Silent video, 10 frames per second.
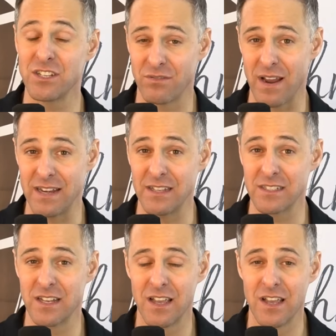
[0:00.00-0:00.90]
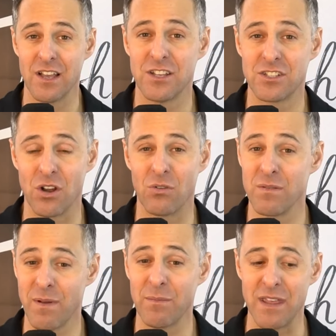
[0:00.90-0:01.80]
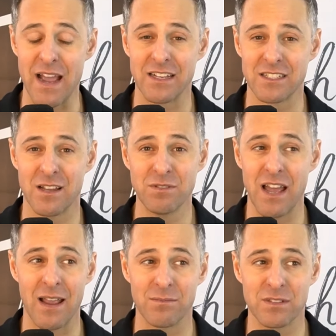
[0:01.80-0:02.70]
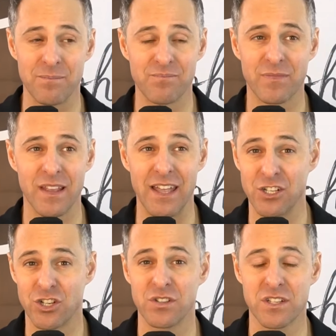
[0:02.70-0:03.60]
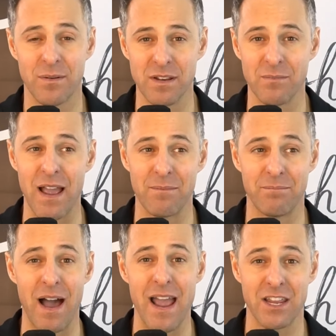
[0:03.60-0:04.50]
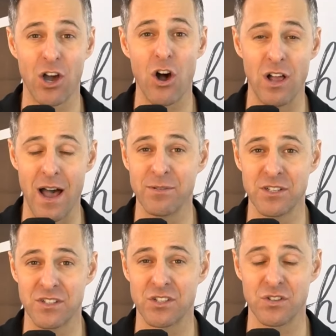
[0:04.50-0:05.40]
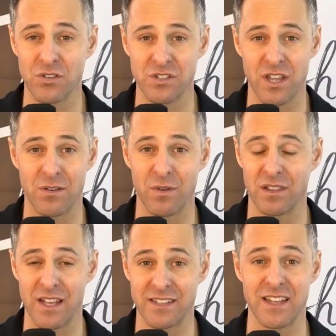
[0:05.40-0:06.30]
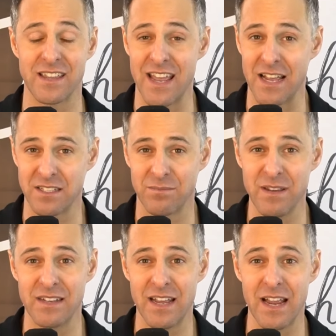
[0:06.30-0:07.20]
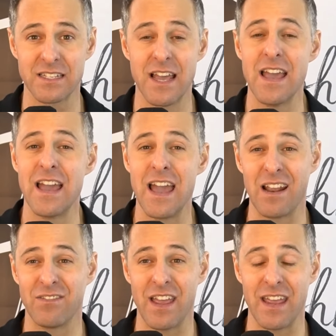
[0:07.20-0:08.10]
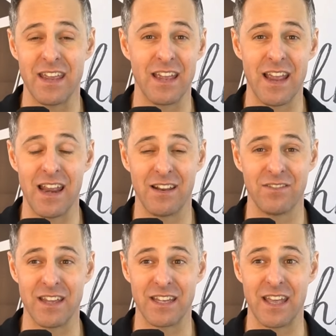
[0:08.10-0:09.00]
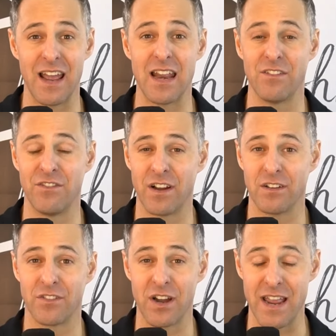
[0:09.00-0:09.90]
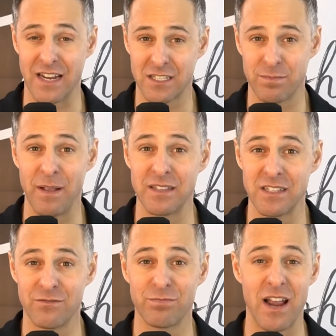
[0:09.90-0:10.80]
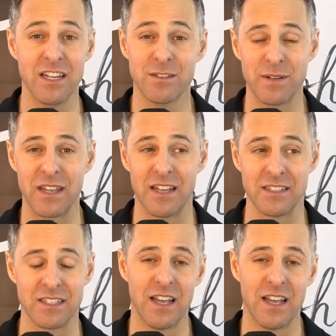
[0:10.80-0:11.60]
rate is. So remember that, because sometimes an insurance company might buy call options associated with, let's say, the S and P index, and if they and if they get it at a very, very expensive price because,